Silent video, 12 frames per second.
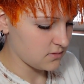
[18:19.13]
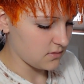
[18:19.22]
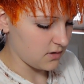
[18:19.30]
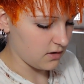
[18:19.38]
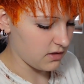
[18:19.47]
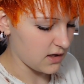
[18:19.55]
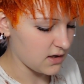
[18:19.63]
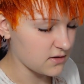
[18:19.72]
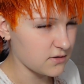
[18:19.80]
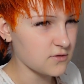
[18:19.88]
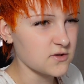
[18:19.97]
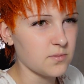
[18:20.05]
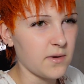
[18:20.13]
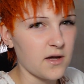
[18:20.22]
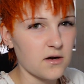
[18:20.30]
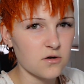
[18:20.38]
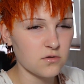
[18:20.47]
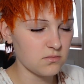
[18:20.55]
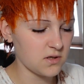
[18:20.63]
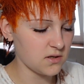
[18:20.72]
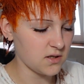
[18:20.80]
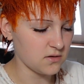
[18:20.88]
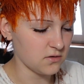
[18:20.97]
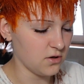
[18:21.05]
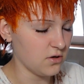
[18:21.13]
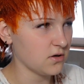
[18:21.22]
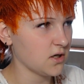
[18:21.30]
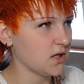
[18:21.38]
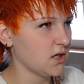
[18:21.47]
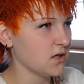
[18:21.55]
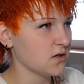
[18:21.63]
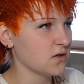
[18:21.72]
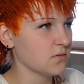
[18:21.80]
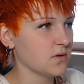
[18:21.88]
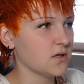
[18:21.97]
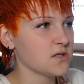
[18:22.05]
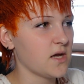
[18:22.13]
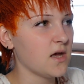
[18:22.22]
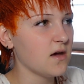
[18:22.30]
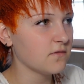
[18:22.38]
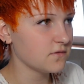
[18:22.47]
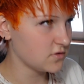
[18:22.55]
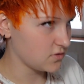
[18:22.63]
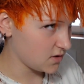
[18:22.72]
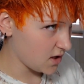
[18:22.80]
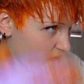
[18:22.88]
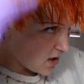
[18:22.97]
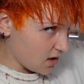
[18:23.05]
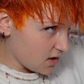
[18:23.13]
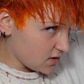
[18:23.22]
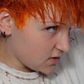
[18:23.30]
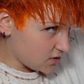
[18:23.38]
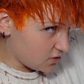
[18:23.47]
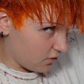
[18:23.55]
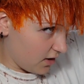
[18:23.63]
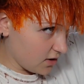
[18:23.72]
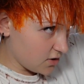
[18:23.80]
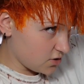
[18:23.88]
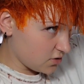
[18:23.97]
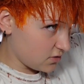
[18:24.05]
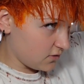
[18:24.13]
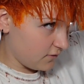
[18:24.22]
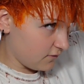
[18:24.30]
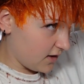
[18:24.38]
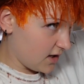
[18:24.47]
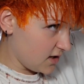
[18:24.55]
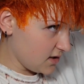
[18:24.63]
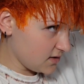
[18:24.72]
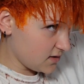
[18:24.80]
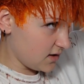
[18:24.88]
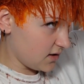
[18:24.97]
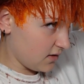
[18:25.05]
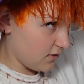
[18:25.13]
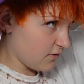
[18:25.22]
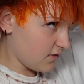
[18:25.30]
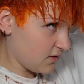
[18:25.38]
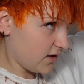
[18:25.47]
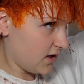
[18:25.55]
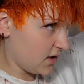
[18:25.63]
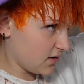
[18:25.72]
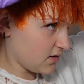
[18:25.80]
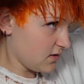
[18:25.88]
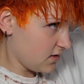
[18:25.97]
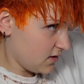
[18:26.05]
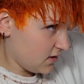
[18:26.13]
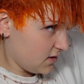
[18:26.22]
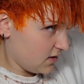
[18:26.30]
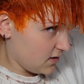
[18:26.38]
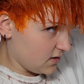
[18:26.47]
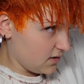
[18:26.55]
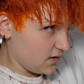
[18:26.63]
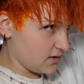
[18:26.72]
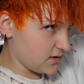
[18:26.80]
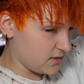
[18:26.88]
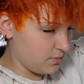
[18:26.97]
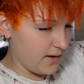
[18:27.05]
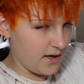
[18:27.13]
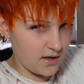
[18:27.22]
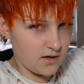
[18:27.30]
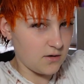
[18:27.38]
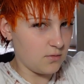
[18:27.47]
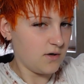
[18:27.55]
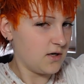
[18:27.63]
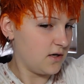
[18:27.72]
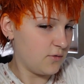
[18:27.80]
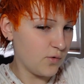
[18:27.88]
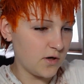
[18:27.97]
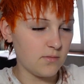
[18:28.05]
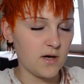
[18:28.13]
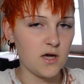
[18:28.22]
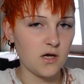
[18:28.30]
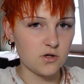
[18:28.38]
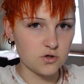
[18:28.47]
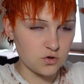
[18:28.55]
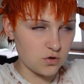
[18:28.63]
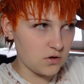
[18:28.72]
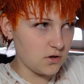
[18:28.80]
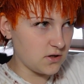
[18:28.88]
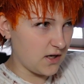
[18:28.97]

I think it looks better on me than long hair, because I have structured face and I feel like it's better when I wear my hair short.